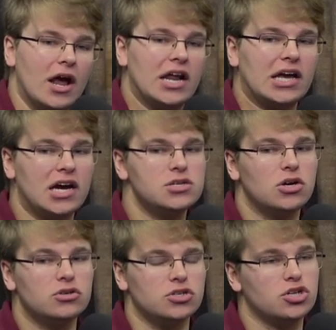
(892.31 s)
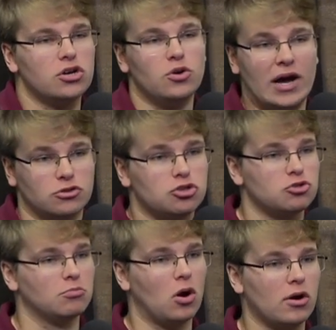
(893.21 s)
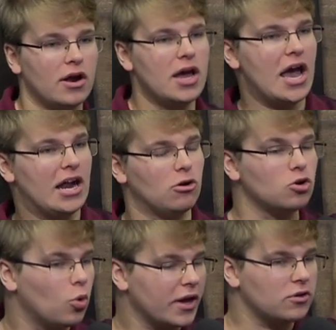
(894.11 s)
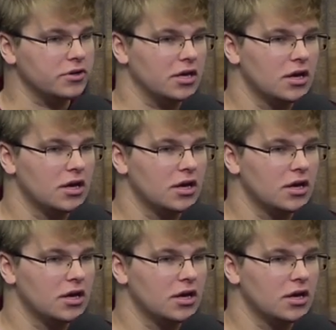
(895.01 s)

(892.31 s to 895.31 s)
And it kind of goes to show you how smart and how quickly